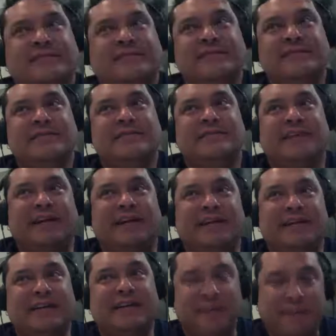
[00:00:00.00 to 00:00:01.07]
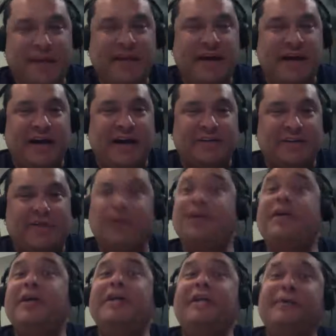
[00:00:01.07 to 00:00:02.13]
Yeah. And he peacocked. Or he didn't